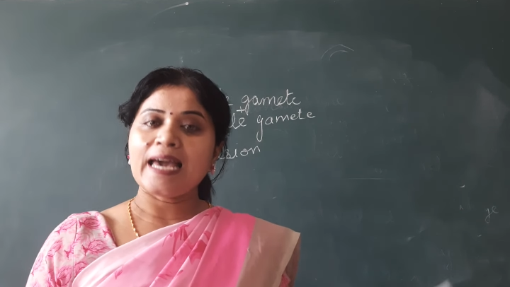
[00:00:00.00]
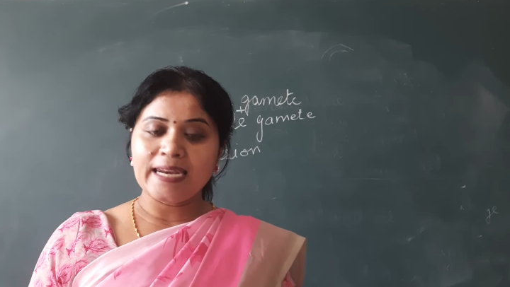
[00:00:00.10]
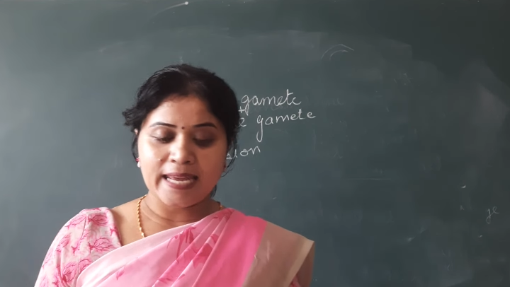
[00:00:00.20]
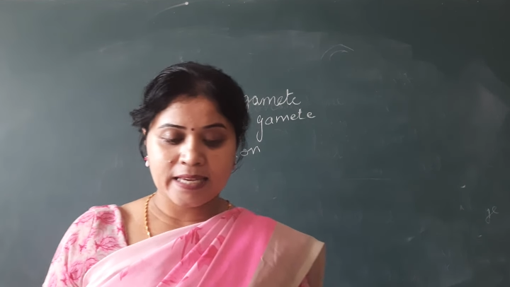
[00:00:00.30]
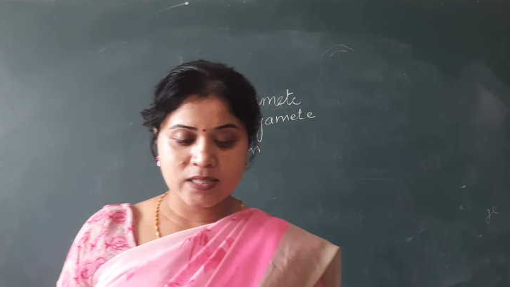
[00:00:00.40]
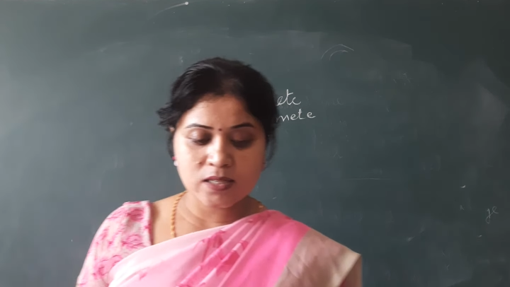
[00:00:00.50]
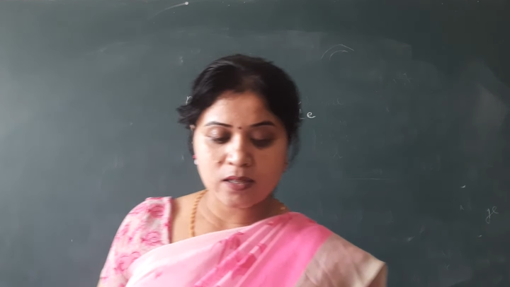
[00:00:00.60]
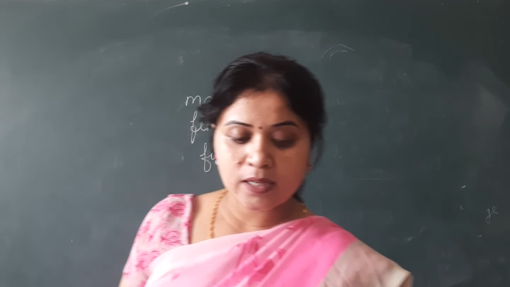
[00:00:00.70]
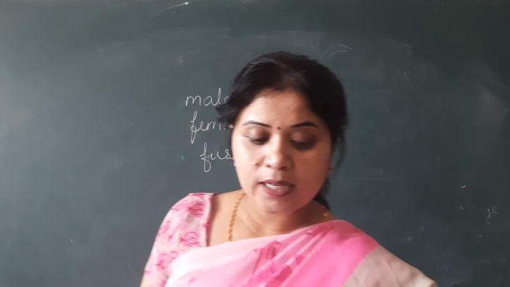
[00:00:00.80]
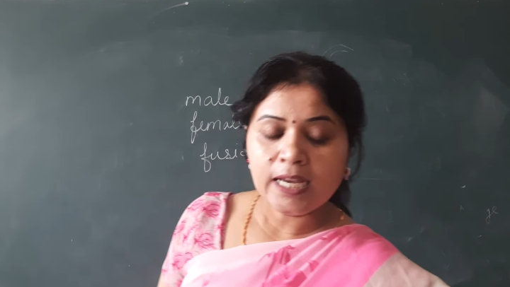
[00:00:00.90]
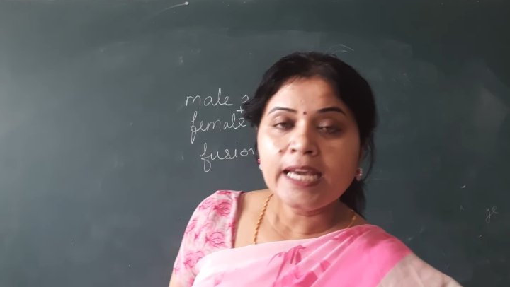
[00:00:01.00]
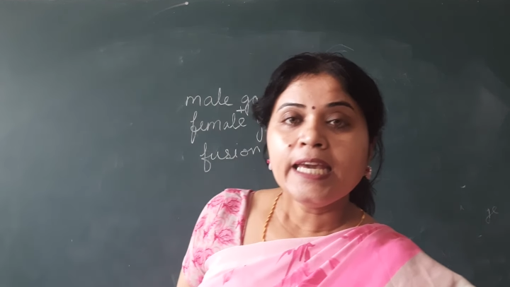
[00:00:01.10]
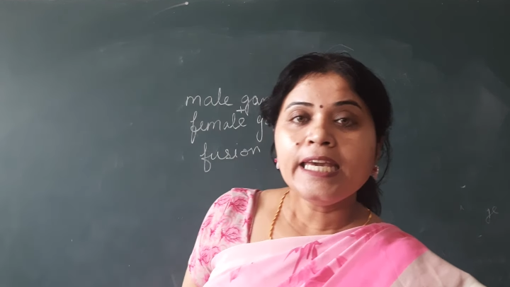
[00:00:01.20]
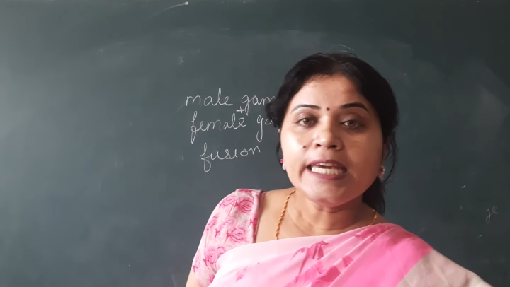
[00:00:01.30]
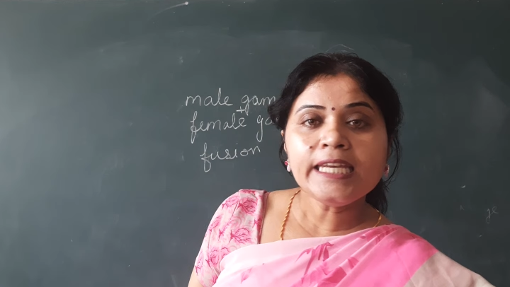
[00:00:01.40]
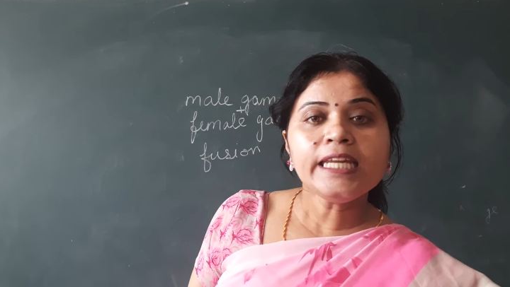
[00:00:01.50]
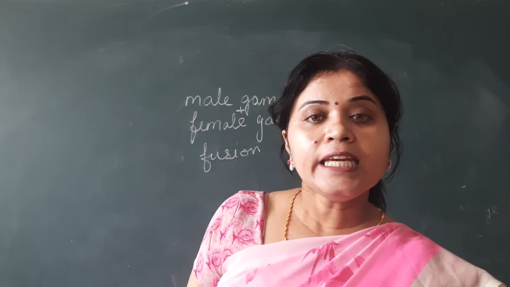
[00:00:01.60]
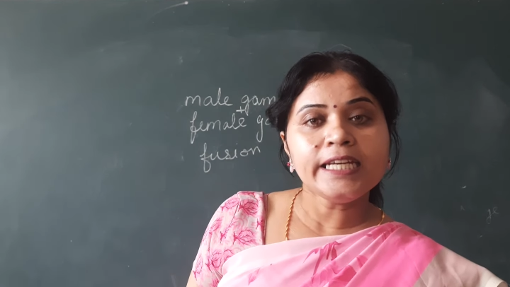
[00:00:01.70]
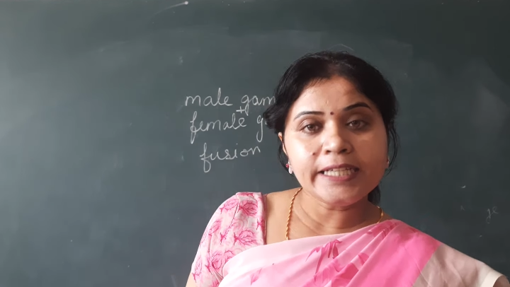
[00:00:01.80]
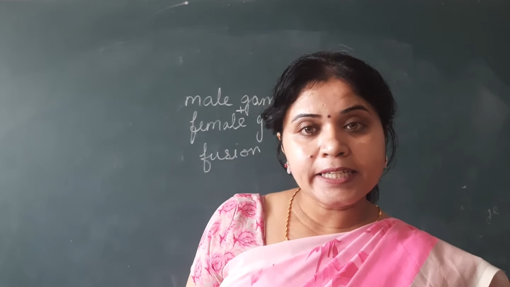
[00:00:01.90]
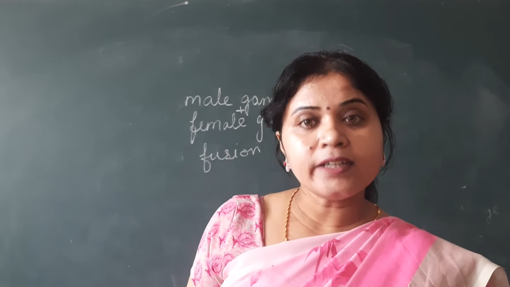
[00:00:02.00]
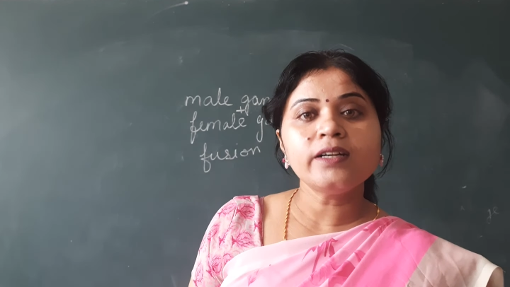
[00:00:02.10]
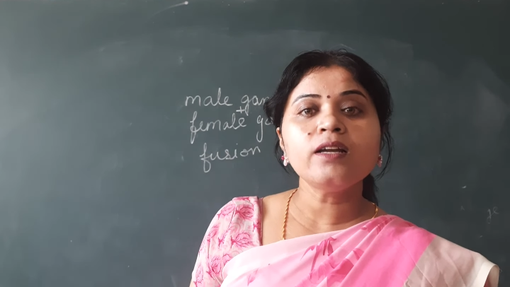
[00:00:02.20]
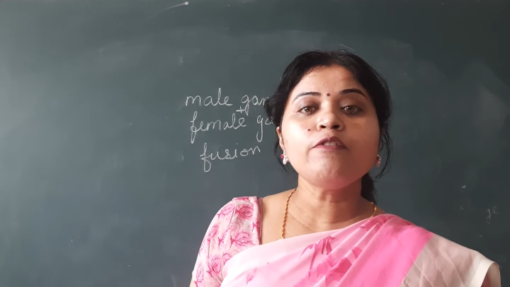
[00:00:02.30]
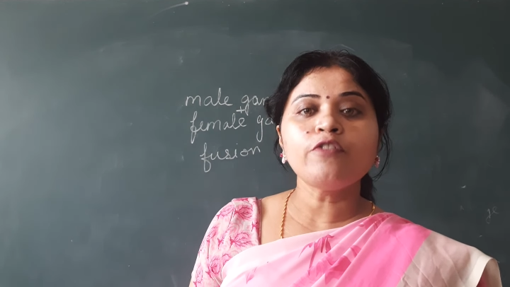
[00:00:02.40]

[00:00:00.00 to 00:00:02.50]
and external. In internal